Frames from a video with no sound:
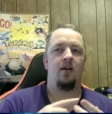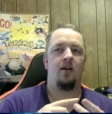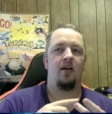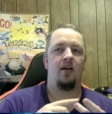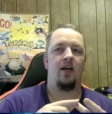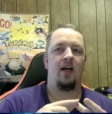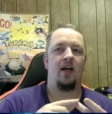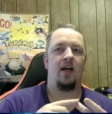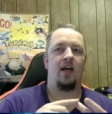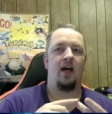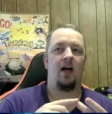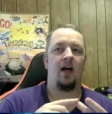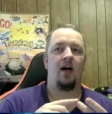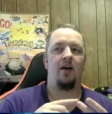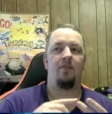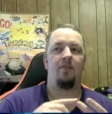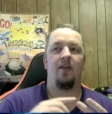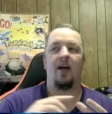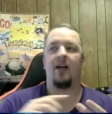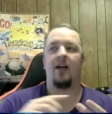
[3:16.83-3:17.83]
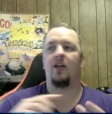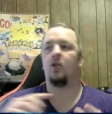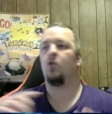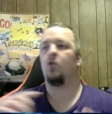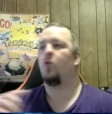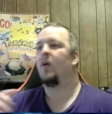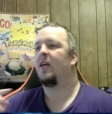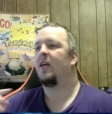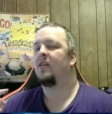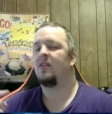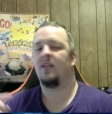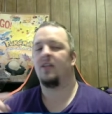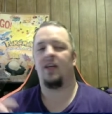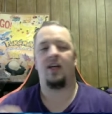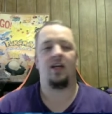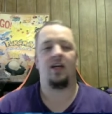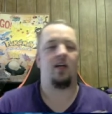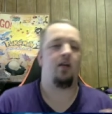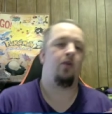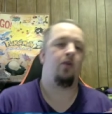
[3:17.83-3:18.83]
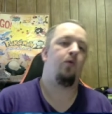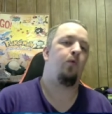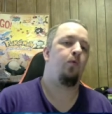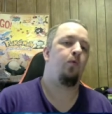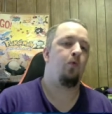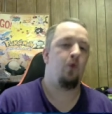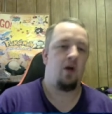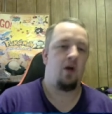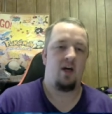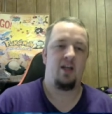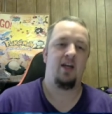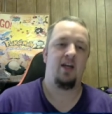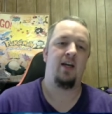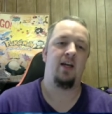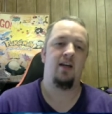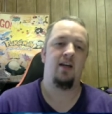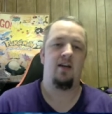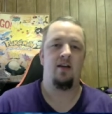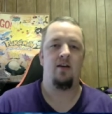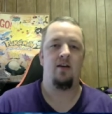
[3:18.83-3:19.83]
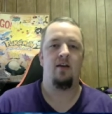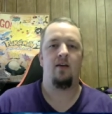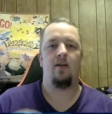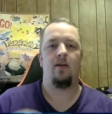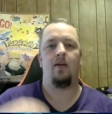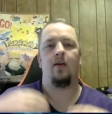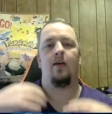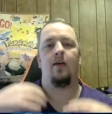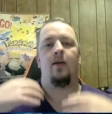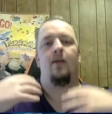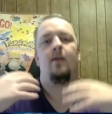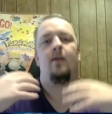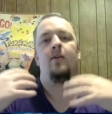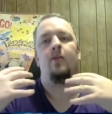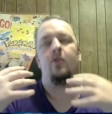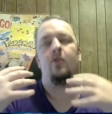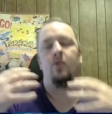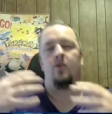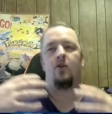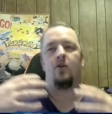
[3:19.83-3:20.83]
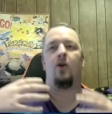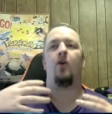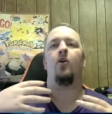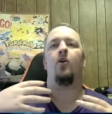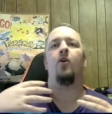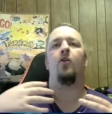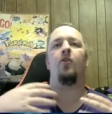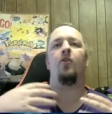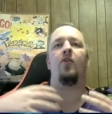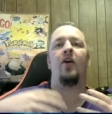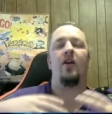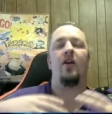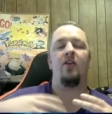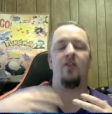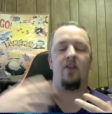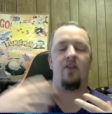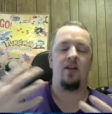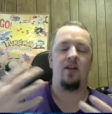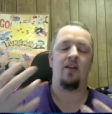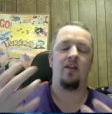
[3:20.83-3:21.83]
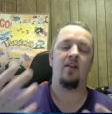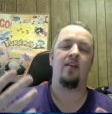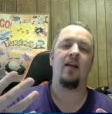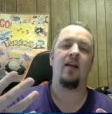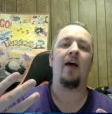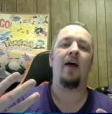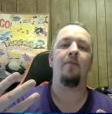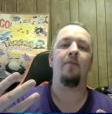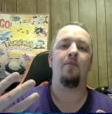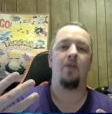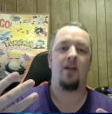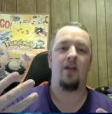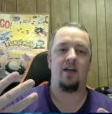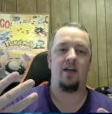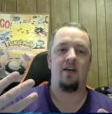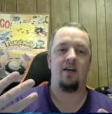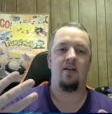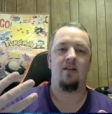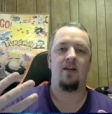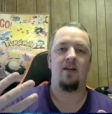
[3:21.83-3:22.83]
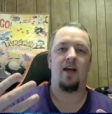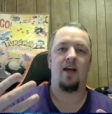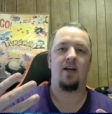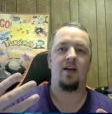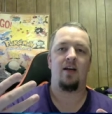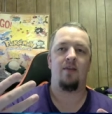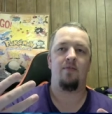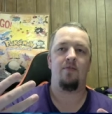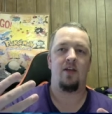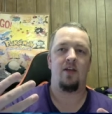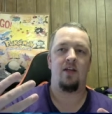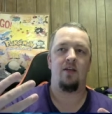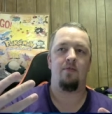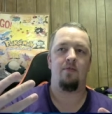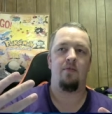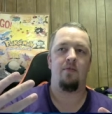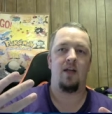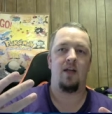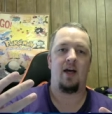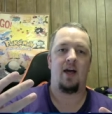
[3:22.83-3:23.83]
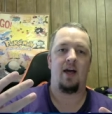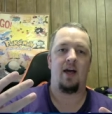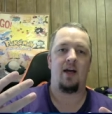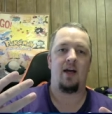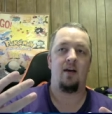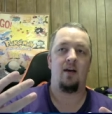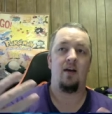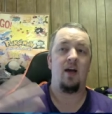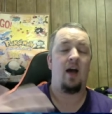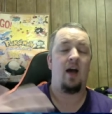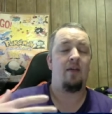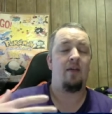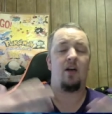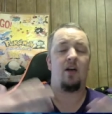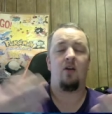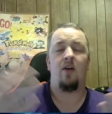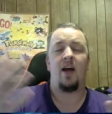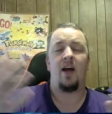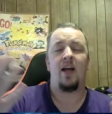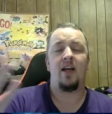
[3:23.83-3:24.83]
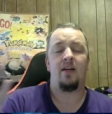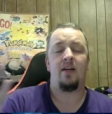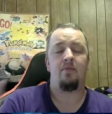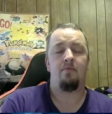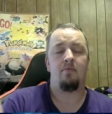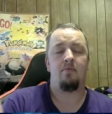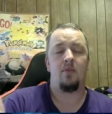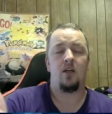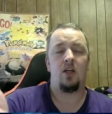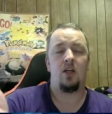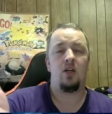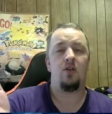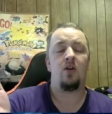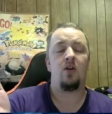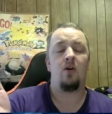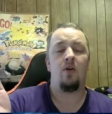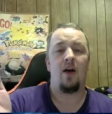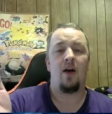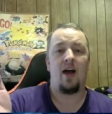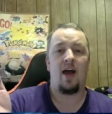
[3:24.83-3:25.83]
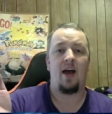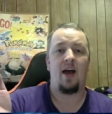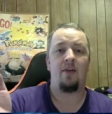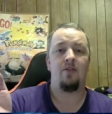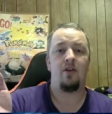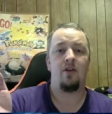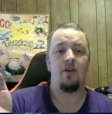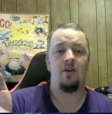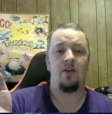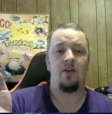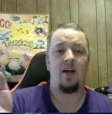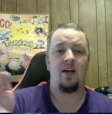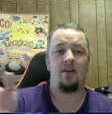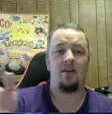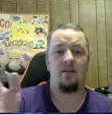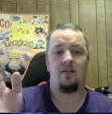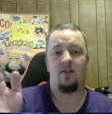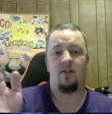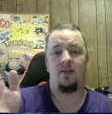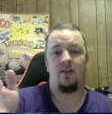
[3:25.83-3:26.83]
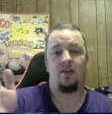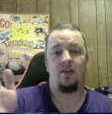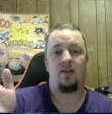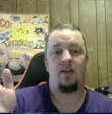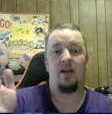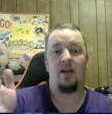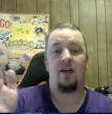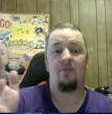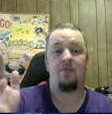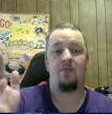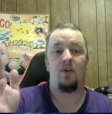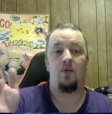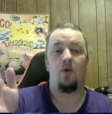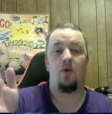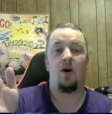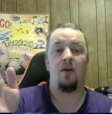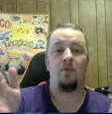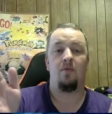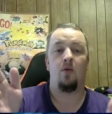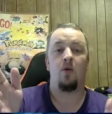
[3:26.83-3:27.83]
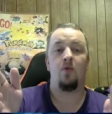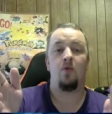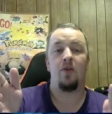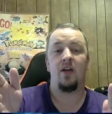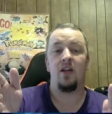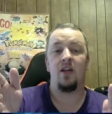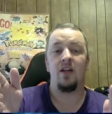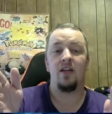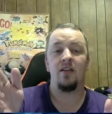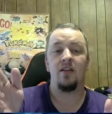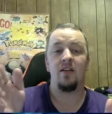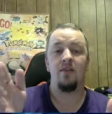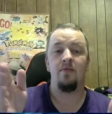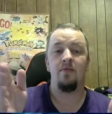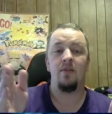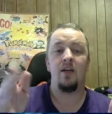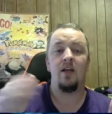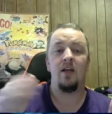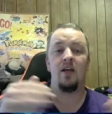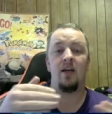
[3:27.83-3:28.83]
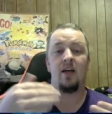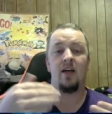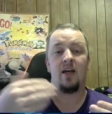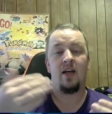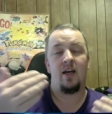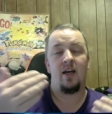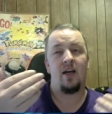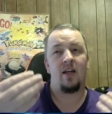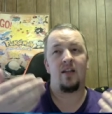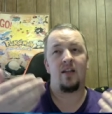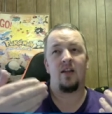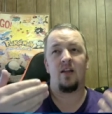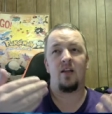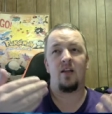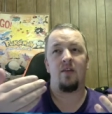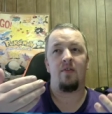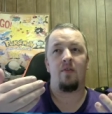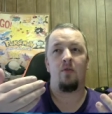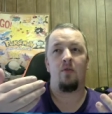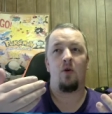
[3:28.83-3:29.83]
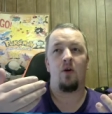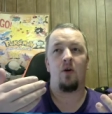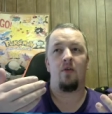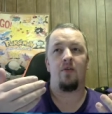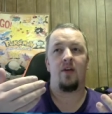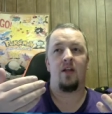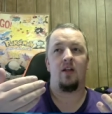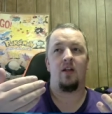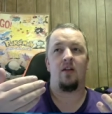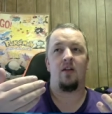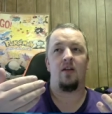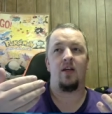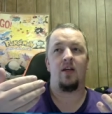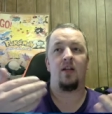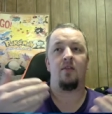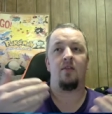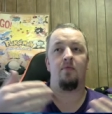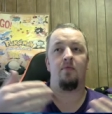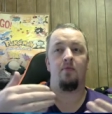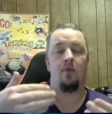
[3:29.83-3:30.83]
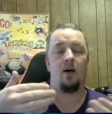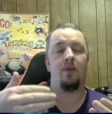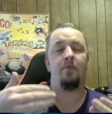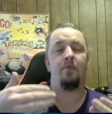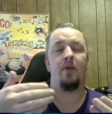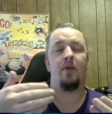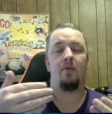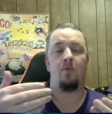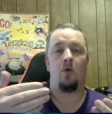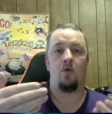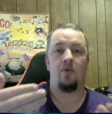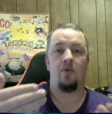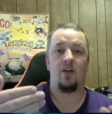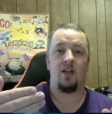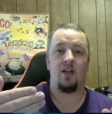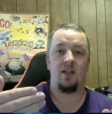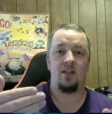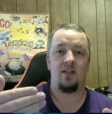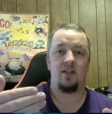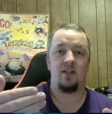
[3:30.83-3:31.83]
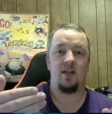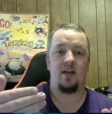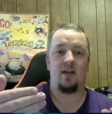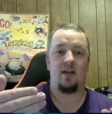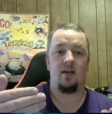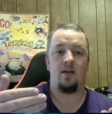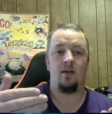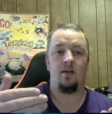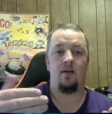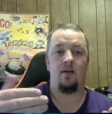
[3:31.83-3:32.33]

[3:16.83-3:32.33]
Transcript: like twisting, running. So there's that comes into play. I mean, granted, you don't have to do that if you want more realism. It's a little bit more real. It's a bit more realistic.